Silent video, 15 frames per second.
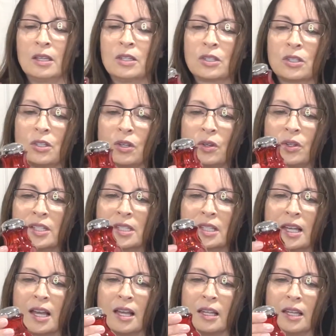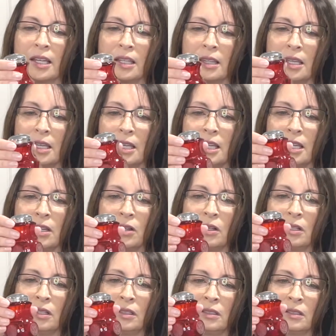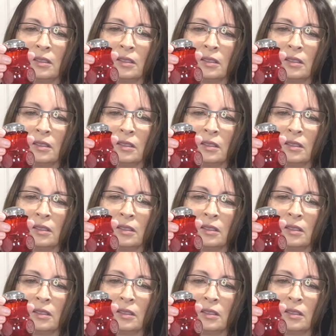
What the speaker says: So it's got like the eagle.